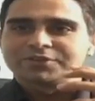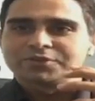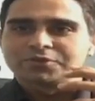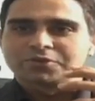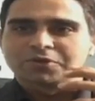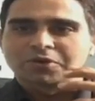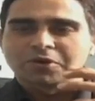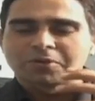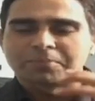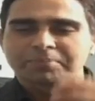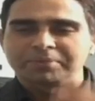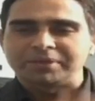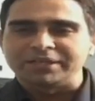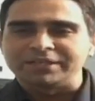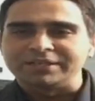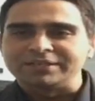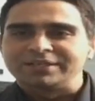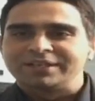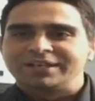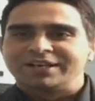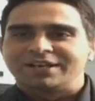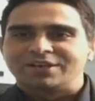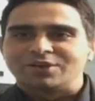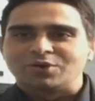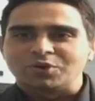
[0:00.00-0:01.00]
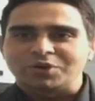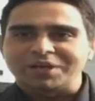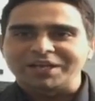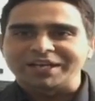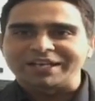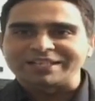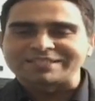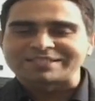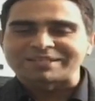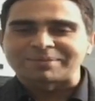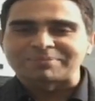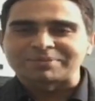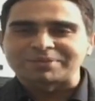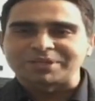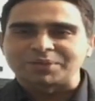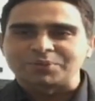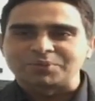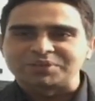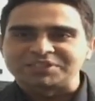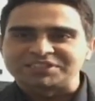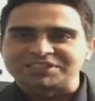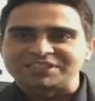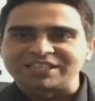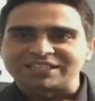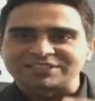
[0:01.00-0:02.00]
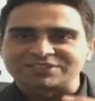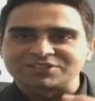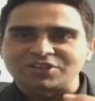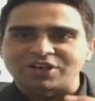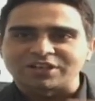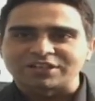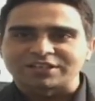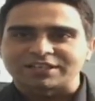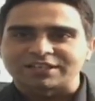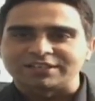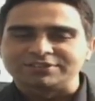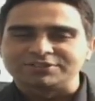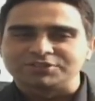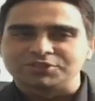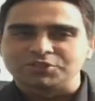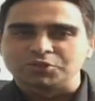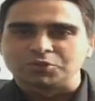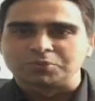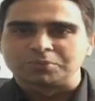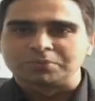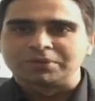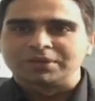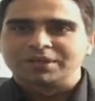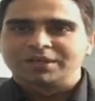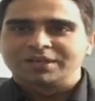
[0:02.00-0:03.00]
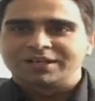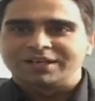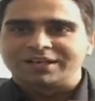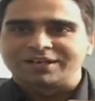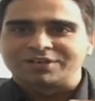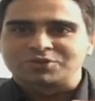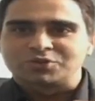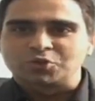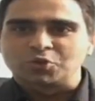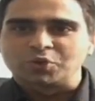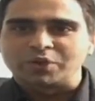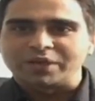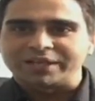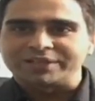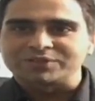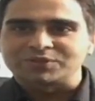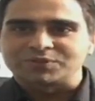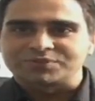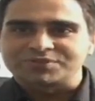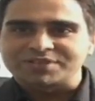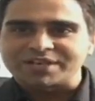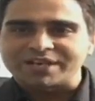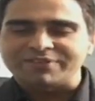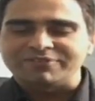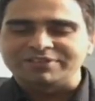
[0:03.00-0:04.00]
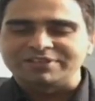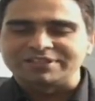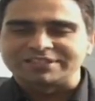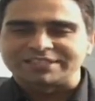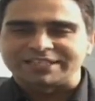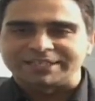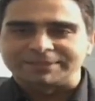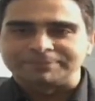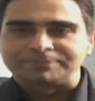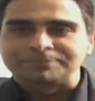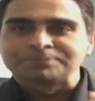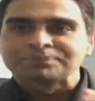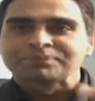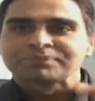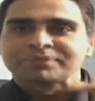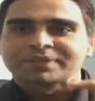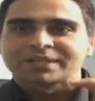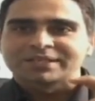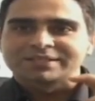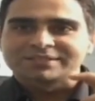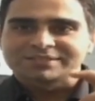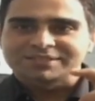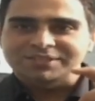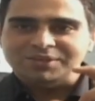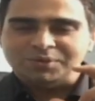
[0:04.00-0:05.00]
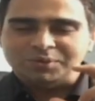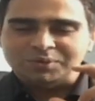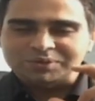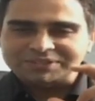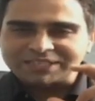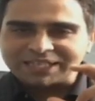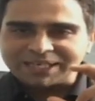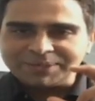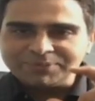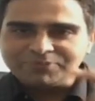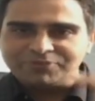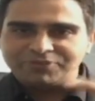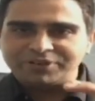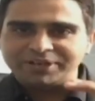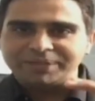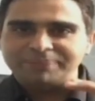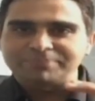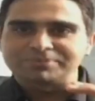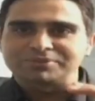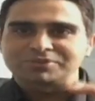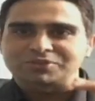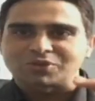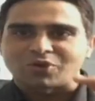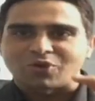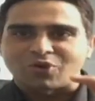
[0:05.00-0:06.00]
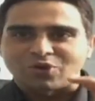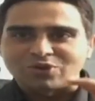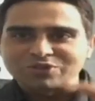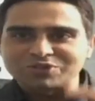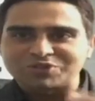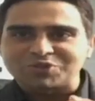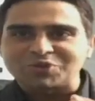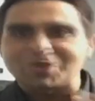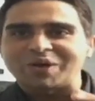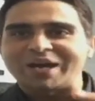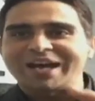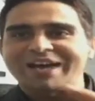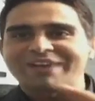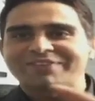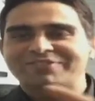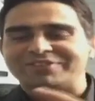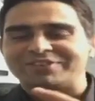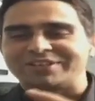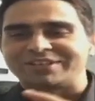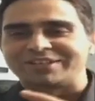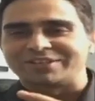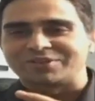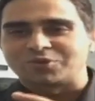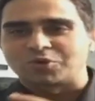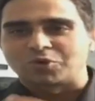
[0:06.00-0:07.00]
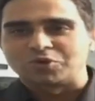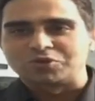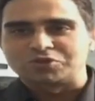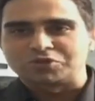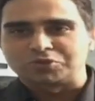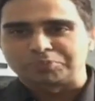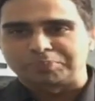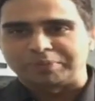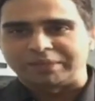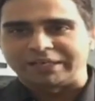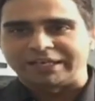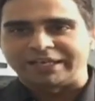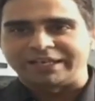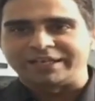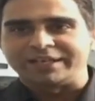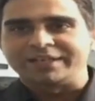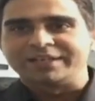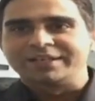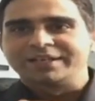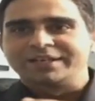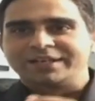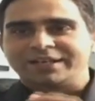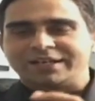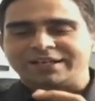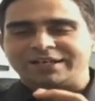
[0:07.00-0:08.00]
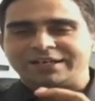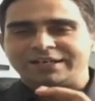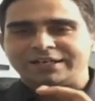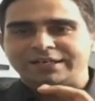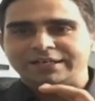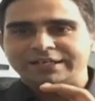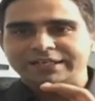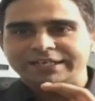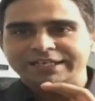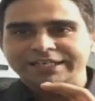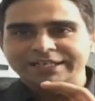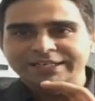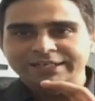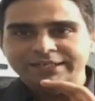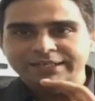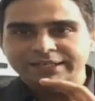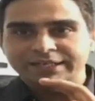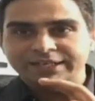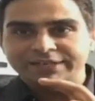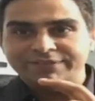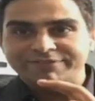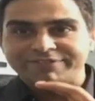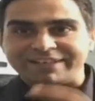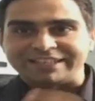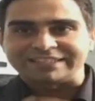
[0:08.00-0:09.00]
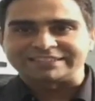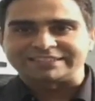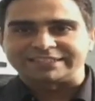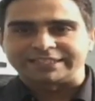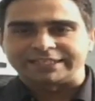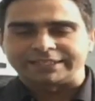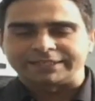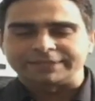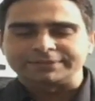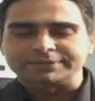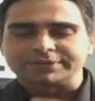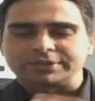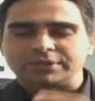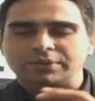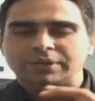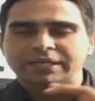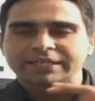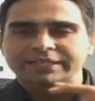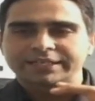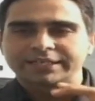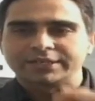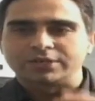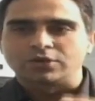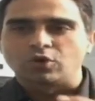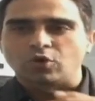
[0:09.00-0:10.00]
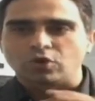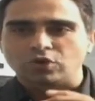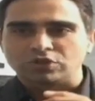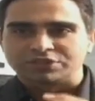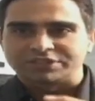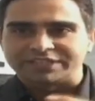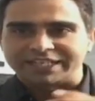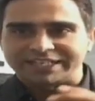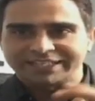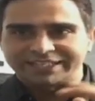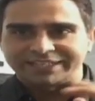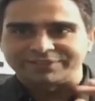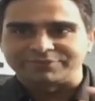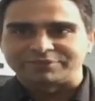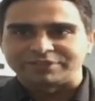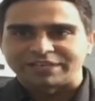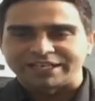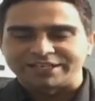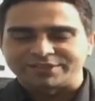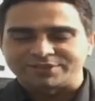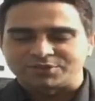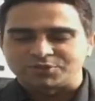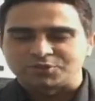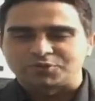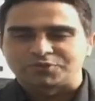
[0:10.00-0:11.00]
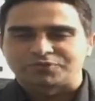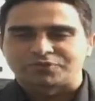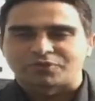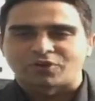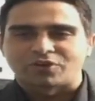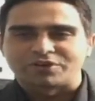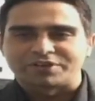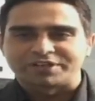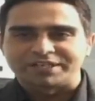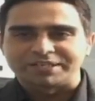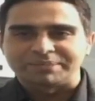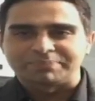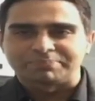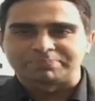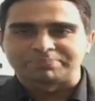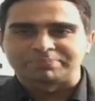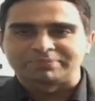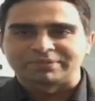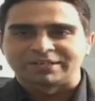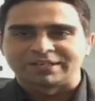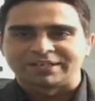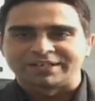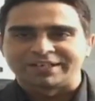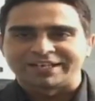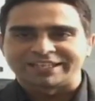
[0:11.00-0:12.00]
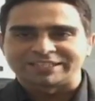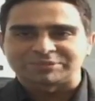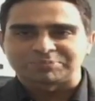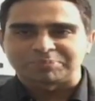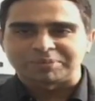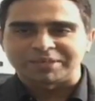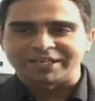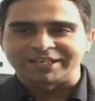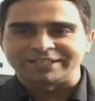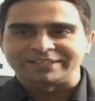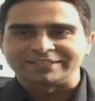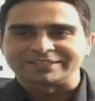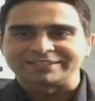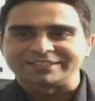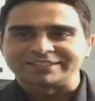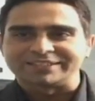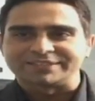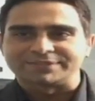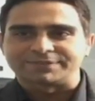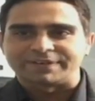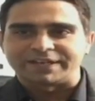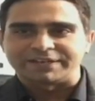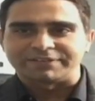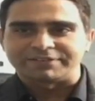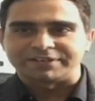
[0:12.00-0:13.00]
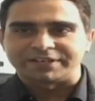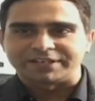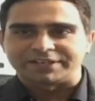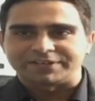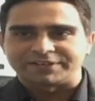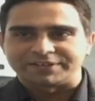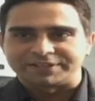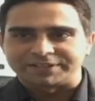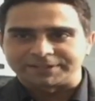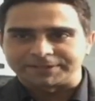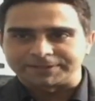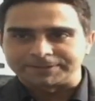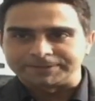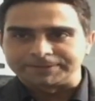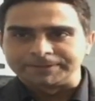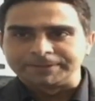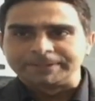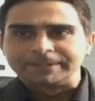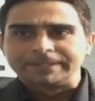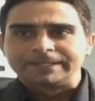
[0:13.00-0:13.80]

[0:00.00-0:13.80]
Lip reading: You're going to be looking at something which does not consume 2 days of travel time. So time frames also have a role to play in investing. So I think goal setting, like you've already explained, is very, very critical.